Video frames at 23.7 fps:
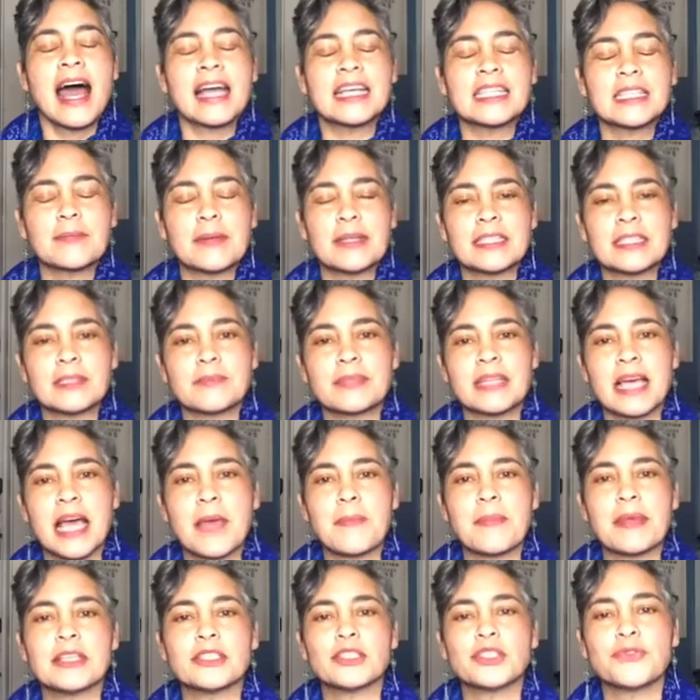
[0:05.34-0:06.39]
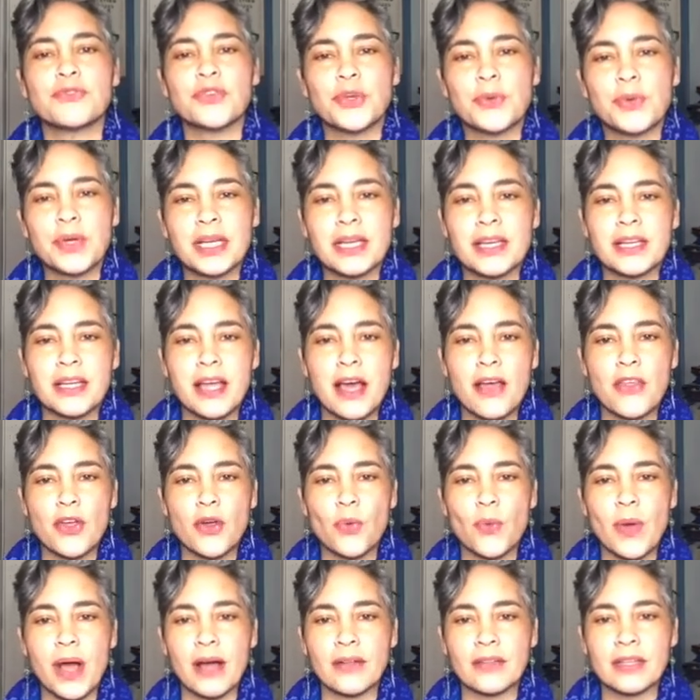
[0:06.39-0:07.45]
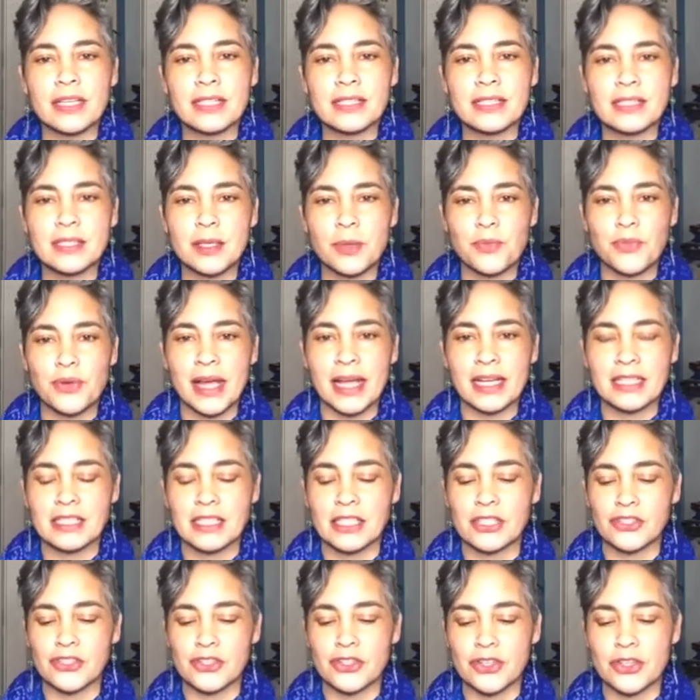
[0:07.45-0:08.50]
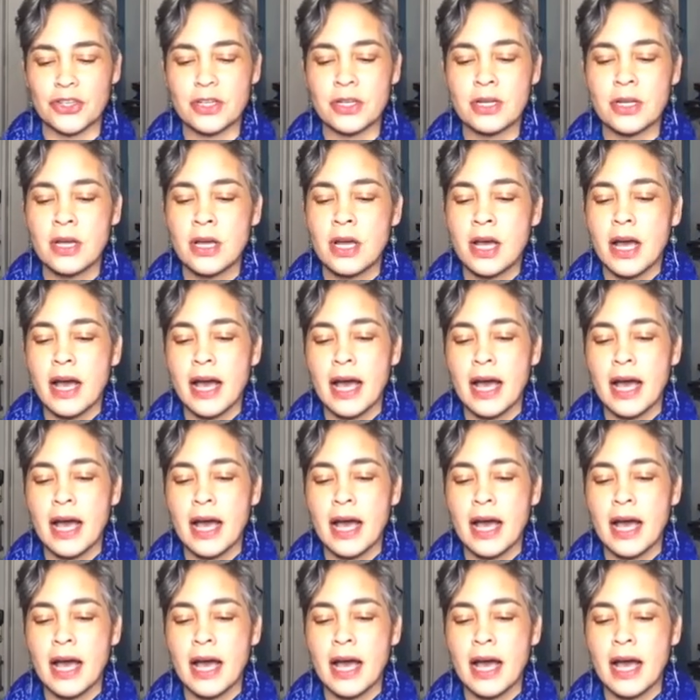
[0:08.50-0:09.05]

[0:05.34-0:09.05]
I spend some time interviewing another wellness practitioner.